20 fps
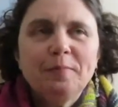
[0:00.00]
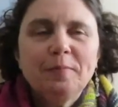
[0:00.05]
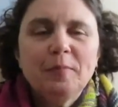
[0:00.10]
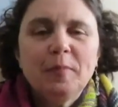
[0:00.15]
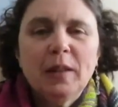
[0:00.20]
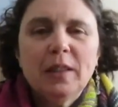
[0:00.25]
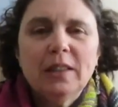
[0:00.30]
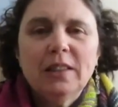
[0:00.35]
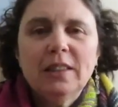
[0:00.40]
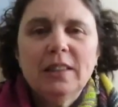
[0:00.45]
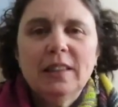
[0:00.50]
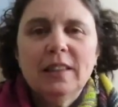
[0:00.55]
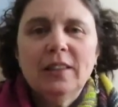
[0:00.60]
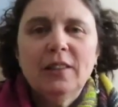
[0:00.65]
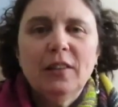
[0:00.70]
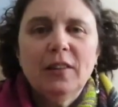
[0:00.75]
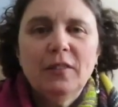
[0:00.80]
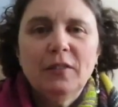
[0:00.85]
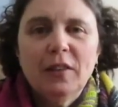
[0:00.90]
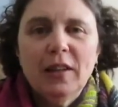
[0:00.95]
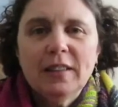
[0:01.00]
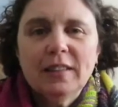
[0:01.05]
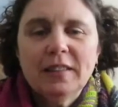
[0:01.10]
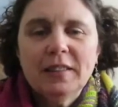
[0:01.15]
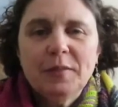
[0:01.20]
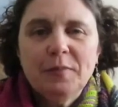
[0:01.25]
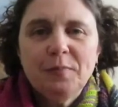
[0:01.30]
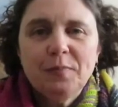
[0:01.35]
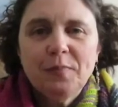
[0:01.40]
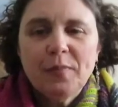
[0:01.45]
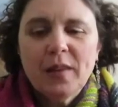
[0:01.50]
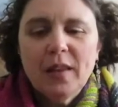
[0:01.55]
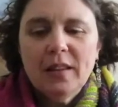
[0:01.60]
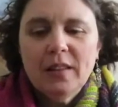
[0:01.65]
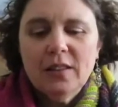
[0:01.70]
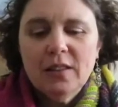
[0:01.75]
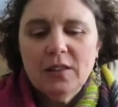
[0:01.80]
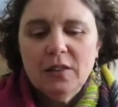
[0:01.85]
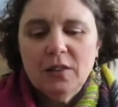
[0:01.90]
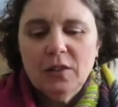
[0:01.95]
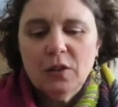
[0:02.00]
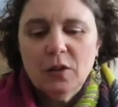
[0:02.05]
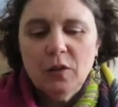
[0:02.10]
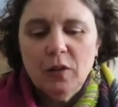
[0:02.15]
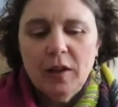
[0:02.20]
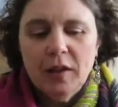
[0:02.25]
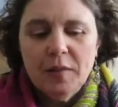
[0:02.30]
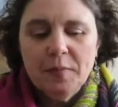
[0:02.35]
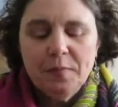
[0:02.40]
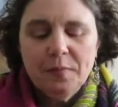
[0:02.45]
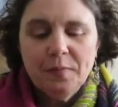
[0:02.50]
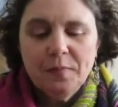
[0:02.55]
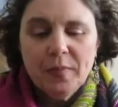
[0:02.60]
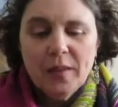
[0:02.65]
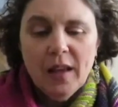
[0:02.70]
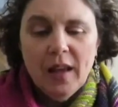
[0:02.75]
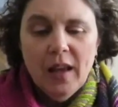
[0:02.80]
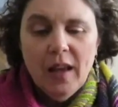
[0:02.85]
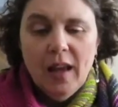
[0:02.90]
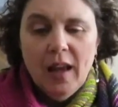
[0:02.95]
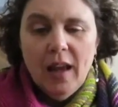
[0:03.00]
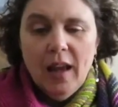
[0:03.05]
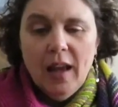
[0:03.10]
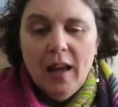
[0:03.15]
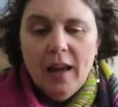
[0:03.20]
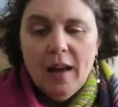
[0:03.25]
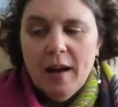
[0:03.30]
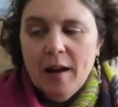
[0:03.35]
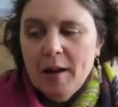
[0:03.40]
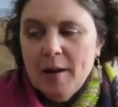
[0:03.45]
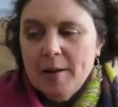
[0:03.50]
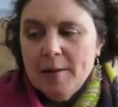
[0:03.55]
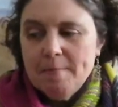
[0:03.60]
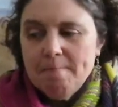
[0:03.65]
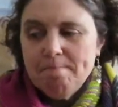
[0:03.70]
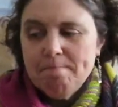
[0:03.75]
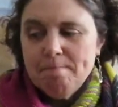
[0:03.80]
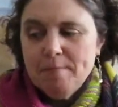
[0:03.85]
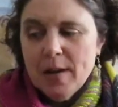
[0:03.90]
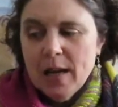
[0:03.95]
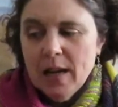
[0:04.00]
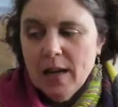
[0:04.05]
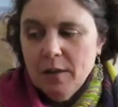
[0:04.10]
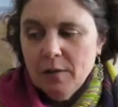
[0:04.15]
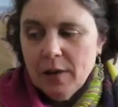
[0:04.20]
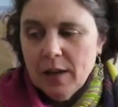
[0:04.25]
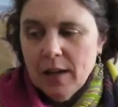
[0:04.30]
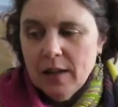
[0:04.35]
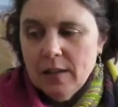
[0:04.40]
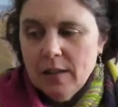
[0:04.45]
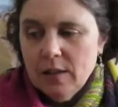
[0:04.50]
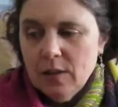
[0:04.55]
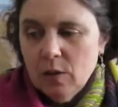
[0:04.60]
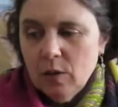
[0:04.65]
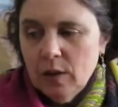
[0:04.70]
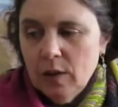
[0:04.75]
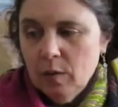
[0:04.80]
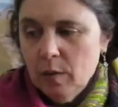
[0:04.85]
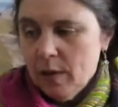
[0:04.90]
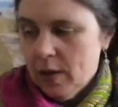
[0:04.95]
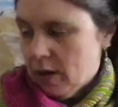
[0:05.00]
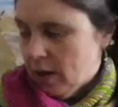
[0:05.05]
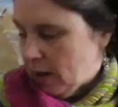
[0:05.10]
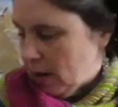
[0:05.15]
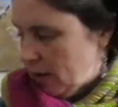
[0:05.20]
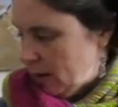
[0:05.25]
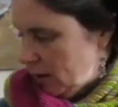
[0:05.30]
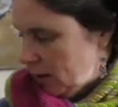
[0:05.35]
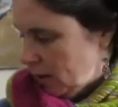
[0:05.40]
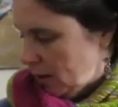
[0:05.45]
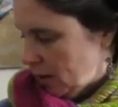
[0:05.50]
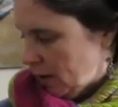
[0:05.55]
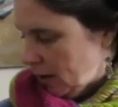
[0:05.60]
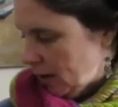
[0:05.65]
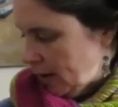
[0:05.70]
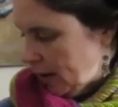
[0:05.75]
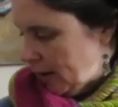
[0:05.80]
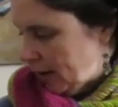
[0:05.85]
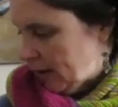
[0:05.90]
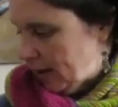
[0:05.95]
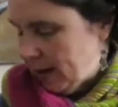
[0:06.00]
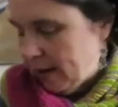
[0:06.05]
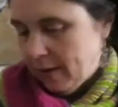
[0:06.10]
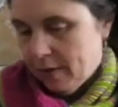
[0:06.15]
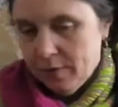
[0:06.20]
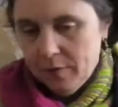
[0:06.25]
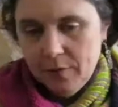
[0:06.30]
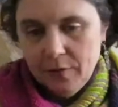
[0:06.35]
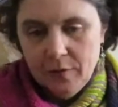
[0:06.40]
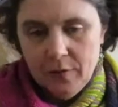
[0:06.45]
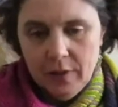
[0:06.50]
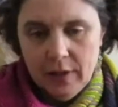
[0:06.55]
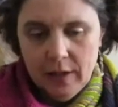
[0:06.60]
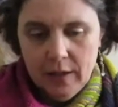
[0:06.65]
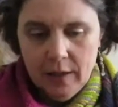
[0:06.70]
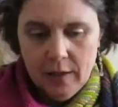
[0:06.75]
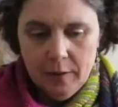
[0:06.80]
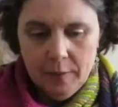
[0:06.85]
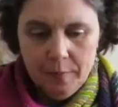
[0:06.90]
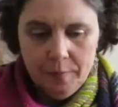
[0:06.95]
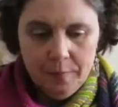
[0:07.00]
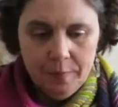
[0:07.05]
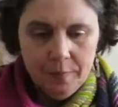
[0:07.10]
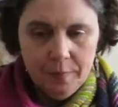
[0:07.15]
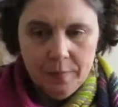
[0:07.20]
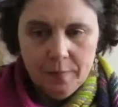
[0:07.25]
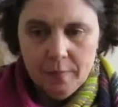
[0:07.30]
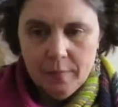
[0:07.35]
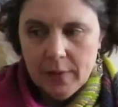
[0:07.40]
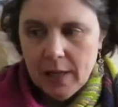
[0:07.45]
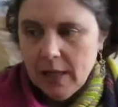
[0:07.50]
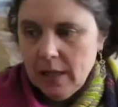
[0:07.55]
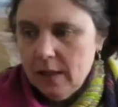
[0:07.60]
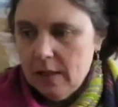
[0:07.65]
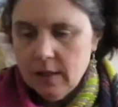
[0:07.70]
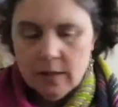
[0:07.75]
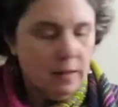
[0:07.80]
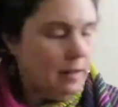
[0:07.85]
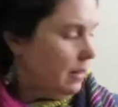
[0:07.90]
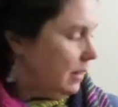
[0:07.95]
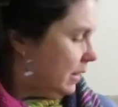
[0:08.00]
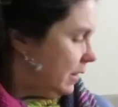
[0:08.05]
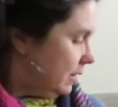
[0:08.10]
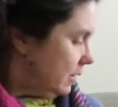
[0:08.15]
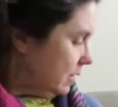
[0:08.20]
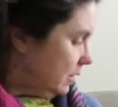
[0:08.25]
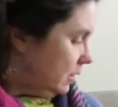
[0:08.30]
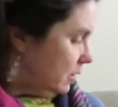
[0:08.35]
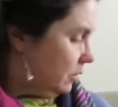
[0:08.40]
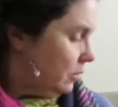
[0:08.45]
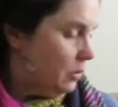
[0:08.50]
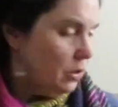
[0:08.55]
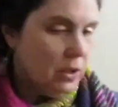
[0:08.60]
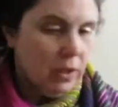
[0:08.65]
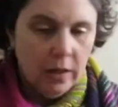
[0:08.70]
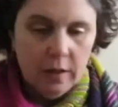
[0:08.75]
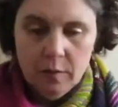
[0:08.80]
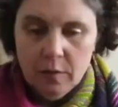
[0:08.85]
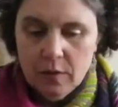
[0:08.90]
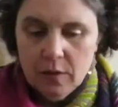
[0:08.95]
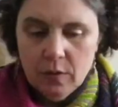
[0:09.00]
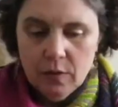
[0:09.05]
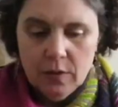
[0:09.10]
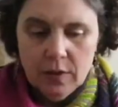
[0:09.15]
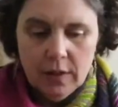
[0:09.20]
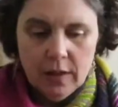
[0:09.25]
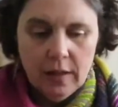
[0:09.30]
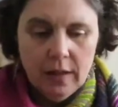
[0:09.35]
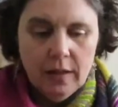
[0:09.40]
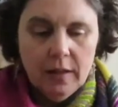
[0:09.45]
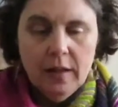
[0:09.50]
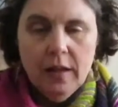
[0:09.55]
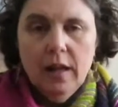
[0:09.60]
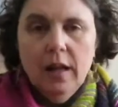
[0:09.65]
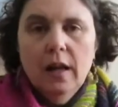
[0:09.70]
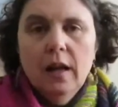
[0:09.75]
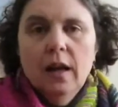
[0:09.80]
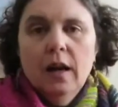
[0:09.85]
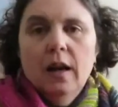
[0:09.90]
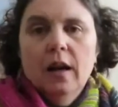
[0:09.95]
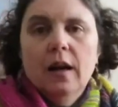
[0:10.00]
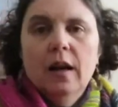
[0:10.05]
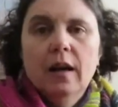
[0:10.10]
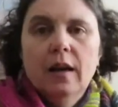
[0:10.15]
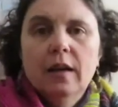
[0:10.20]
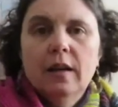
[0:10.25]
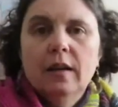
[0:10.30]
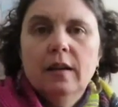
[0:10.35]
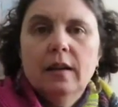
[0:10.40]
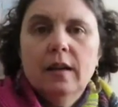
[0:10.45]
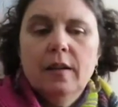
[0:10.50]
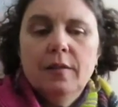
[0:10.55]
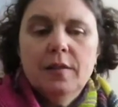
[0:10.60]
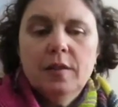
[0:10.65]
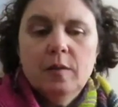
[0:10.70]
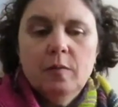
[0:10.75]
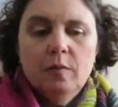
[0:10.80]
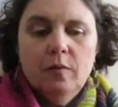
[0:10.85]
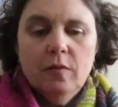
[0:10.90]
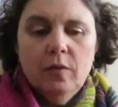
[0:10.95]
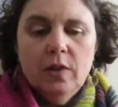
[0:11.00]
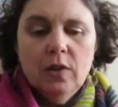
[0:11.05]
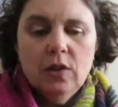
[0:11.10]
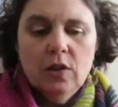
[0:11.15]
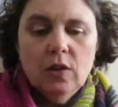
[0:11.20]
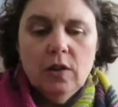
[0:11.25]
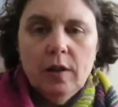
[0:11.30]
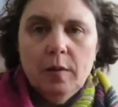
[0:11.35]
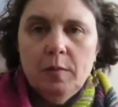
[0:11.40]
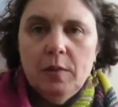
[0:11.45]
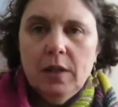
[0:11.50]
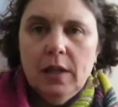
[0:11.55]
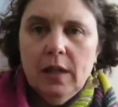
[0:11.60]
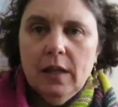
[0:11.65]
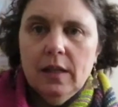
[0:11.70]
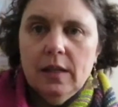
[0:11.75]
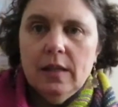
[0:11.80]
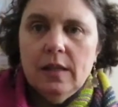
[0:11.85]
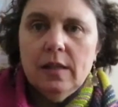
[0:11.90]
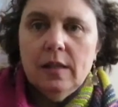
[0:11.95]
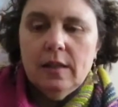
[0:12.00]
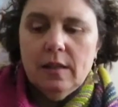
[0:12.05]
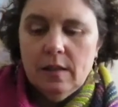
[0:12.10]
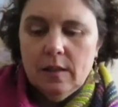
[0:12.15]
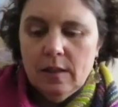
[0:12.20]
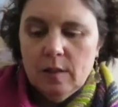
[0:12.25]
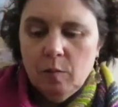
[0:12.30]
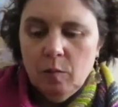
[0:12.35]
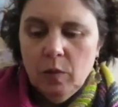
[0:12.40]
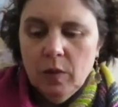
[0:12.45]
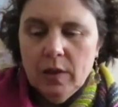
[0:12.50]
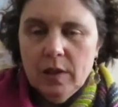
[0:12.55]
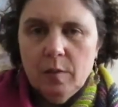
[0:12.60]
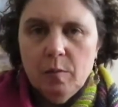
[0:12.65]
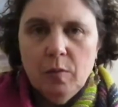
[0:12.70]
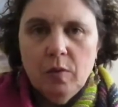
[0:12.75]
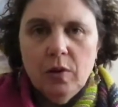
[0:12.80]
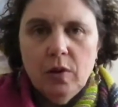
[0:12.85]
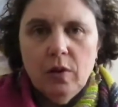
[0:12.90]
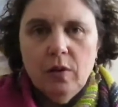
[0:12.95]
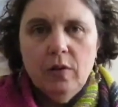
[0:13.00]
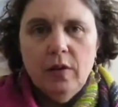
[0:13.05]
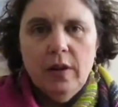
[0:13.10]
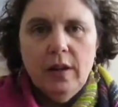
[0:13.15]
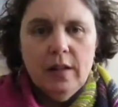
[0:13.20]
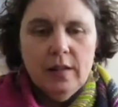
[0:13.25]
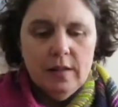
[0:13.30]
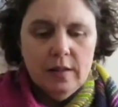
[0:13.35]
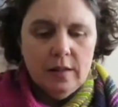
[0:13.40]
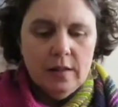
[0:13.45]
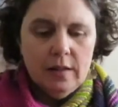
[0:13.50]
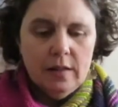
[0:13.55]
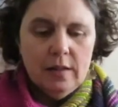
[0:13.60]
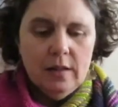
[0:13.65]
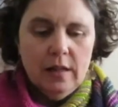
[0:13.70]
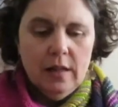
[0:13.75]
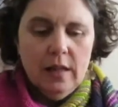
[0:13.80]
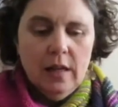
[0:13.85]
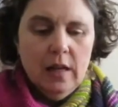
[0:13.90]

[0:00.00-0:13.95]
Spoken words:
But she did all the rest. She's great. Anyway, so here we are. I have many things to share with you today. I have some finished objects, some works in progress,